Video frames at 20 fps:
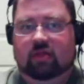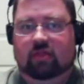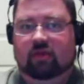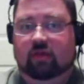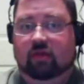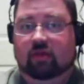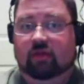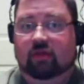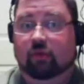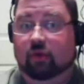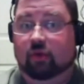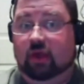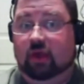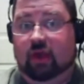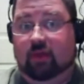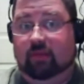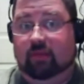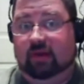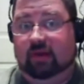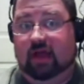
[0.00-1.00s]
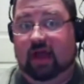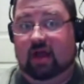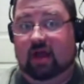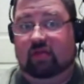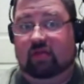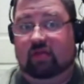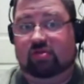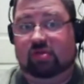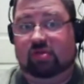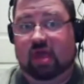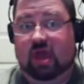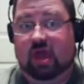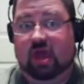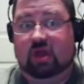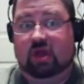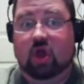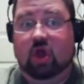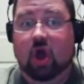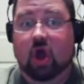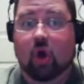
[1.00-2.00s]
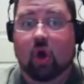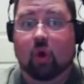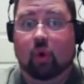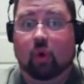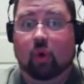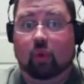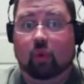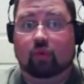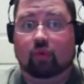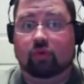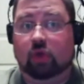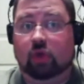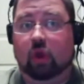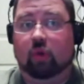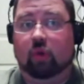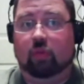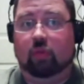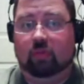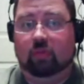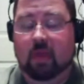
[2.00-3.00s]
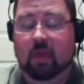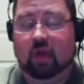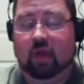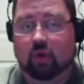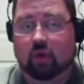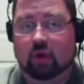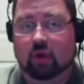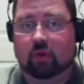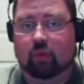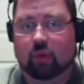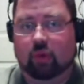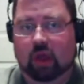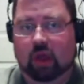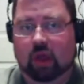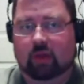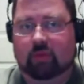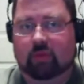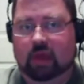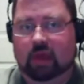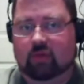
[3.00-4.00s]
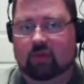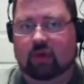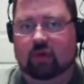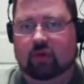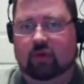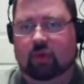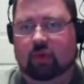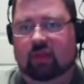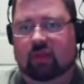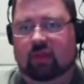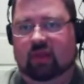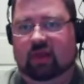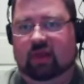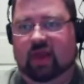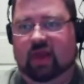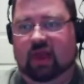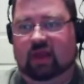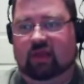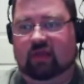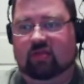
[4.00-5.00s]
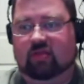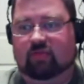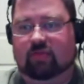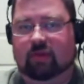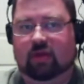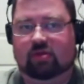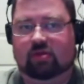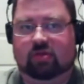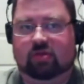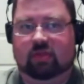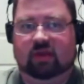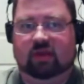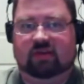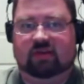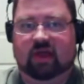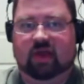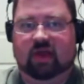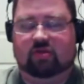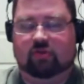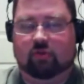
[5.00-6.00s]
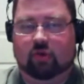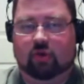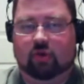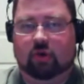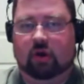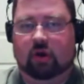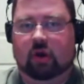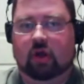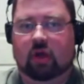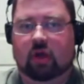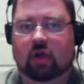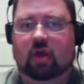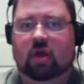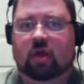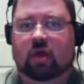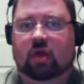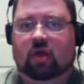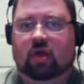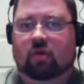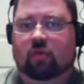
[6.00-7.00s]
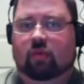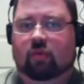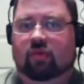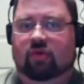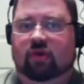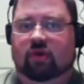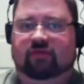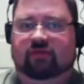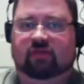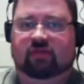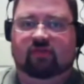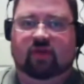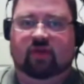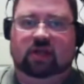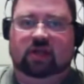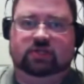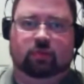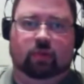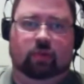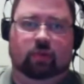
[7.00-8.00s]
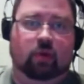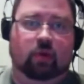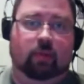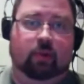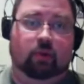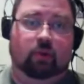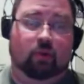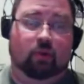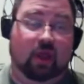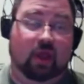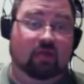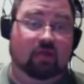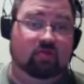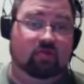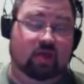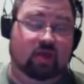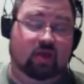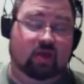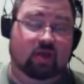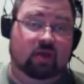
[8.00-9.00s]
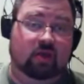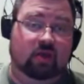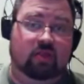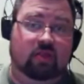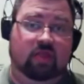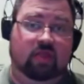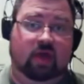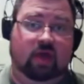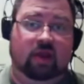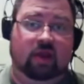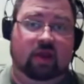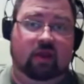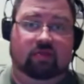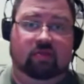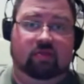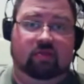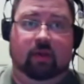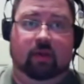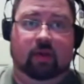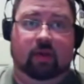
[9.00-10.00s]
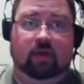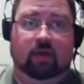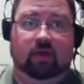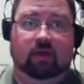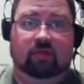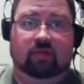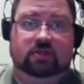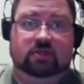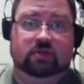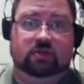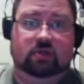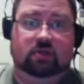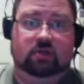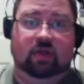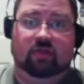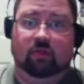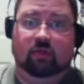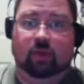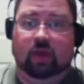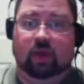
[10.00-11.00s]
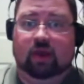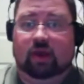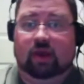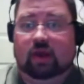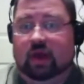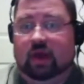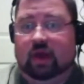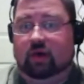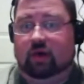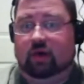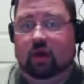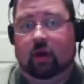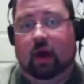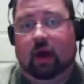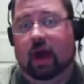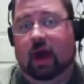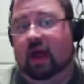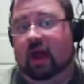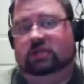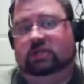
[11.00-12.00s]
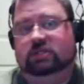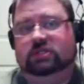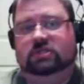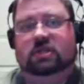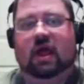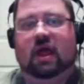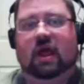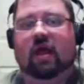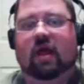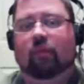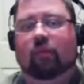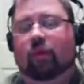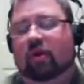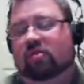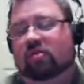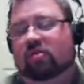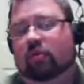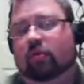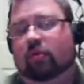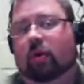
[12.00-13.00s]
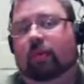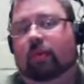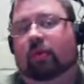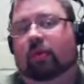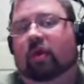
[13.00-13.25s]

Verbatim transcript: the Authority coming down and saying, no, make Orton win, and then Kane gets pissed and then attacks Orton with enough distraction where Roman Reigns can then hit the spear and get the win. I don't know. I want to see Roman